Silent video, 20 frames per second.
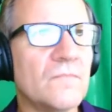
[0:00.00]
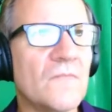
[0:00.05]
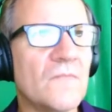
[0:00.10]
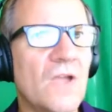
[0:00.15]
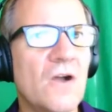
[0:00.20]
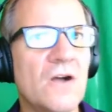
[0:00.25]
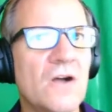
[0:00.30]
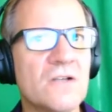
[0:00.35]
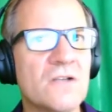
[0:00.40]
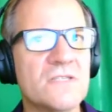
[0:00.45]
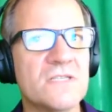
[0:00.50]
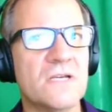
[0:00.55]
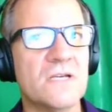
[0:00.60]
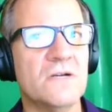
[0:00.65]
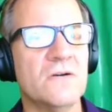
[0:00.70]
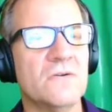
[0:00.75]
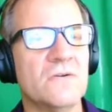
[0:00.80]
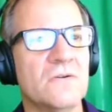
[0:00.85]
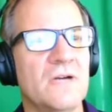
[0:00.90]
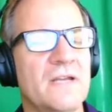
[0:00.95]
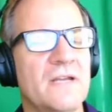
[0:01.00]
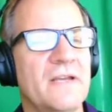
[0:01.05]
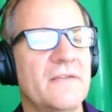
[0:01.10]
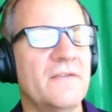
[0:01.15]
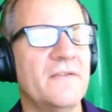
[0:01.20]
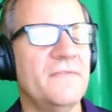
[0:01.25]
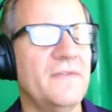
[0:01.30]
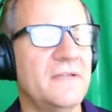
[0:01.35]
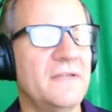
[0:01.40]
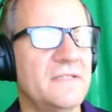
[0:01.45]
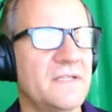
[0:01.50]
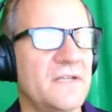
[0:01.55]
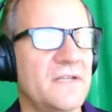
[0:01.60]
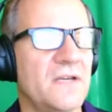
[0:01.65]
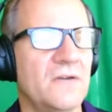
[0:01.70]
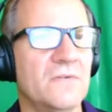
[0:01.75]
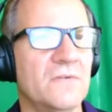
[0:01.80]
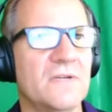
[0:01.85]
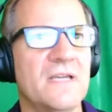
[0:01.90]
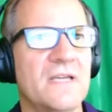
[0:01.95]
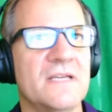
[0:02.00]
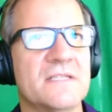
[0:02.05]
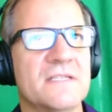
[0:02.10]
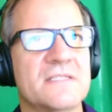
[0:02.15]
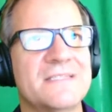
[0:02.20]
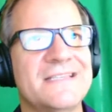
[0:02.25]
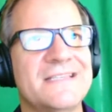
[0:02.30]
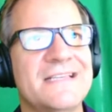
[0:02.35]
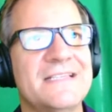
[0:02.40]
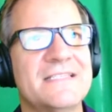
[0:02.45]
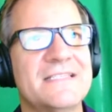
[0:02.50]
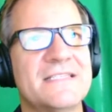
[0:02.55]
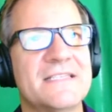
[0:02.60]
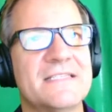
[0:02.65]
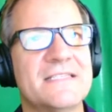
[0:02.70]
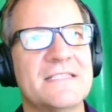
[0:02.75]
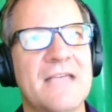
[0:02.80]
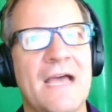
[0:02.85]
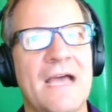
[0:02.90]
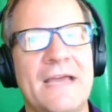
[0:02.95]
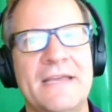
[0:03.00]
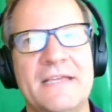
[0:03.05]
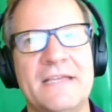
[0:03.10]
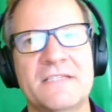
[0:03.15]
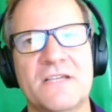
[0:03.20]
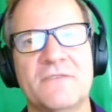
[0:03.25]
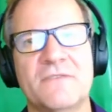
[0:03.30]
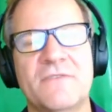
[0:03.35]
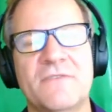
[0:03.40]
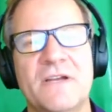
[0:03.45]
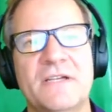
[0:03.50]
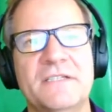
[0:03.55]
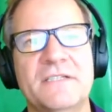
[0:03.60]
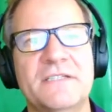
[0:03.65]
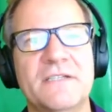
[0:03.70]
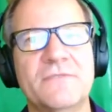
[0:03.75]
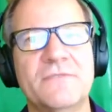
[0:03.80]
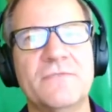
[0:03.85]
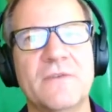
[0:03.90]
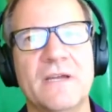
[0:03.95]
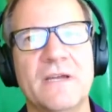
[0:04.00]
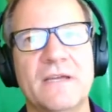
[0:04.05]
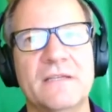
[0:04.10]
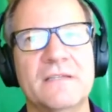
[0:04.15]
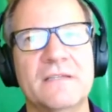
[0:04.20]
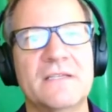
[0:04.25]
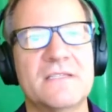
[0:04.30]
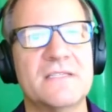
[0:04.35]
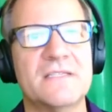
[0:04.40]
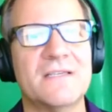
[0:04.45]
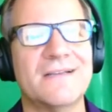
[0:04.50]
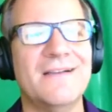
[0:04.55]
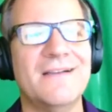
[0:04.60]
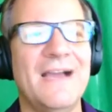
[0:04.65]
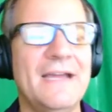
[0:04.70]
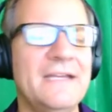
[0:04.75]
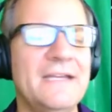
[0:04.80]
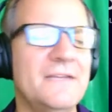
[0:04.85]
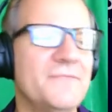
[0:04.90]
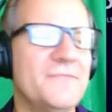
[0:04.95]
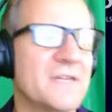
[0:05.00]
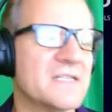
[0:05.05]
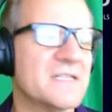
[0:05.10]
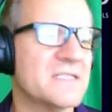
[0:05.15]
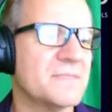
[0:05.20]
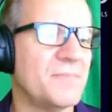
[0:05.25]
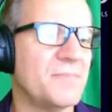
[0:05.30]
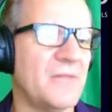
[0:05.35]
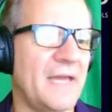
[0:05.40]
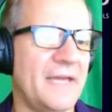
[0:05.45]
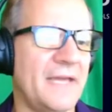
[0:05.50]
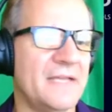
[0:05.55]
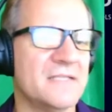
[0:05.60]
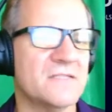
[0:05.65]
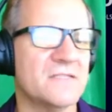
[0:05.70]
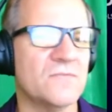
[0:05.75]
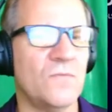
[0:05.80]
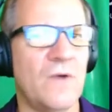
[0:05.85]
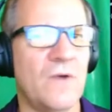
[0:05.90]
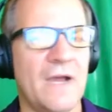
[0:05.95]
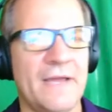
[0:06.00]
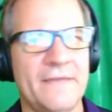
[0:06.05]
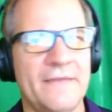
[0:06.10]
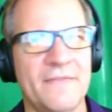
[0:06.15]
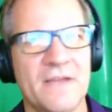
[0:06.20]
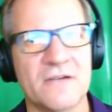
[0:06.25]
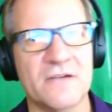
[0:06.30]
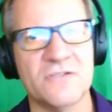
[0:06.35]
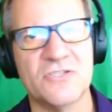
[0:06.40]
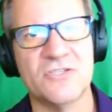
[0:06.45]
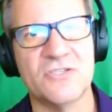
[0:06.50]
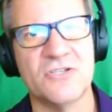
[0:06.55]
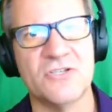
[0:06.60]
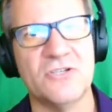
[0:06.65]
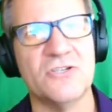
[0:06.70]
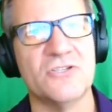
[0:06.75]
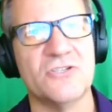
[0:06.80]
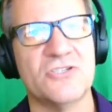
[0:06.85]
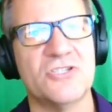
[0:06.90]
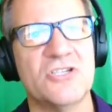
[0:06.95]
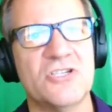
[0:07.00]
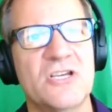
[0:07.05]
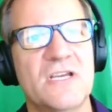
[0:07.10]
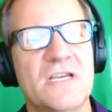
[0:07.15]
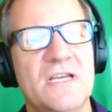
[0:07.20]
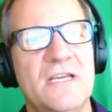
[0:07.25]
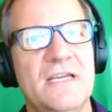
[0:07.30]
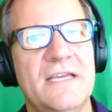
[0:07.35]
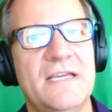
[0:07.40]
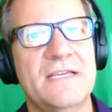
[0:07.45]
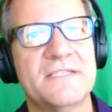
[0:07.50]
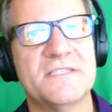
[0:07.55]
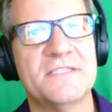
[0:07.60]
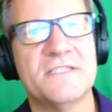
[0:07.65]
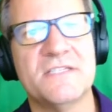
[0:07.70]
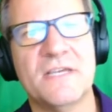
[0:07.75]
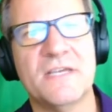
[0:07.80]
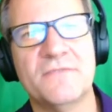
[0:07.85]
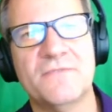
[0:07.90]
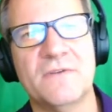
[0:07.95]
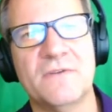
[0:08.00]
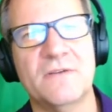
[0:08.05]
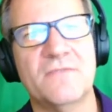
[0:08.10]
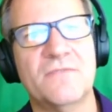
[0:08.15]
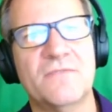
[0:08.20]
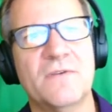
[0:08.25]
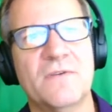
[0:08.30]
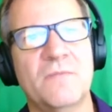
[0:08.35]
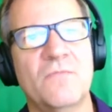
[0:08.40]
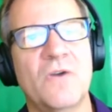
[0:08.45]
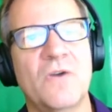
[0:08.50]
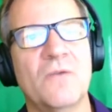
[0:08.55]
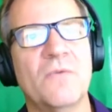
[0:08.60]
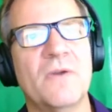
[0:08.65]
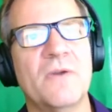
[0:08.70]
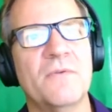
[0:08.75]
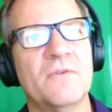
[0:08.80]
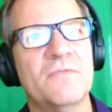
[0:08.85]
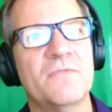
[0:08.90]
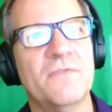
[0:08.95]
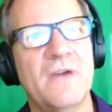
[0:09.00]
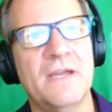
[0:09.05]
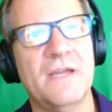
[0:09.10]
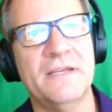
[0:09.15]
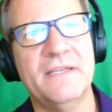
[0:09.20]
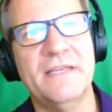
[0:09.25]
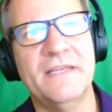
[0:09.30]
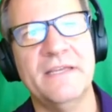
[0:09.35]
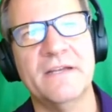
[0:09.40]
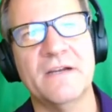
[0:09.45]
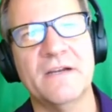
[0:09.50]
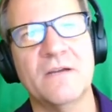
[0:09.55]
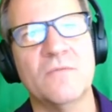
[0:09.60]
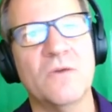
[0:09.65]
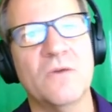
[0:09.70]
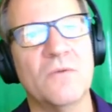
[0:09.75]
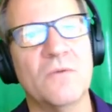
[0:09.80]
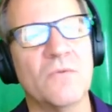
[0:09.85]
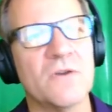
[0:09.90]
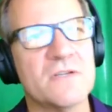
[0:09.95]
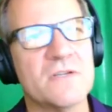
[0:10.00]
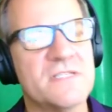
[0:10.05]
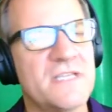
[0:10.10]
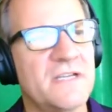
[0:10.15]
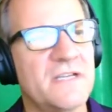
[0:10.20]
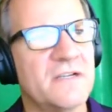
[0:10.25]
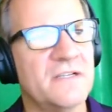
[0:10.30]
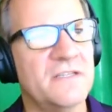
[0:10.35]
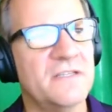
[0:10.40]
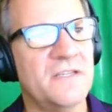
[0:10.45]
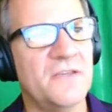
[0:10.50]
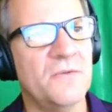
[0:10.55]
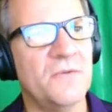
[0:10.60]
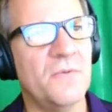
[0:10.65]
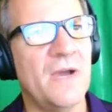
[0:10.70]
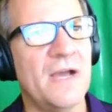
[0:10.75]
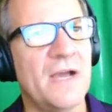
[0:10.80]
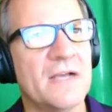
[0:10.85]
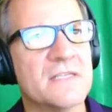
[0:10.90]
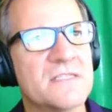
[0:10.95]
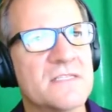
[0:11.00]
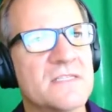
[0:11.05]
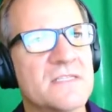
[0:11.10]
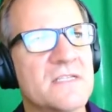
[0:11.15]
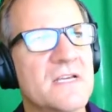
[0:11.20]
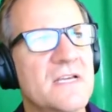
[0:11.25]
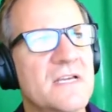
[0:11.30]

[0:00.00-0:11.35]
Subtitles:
Also, another thing to note is these societies are very different, and this kind of explains why their search is different from what we would find here and what works here in the US.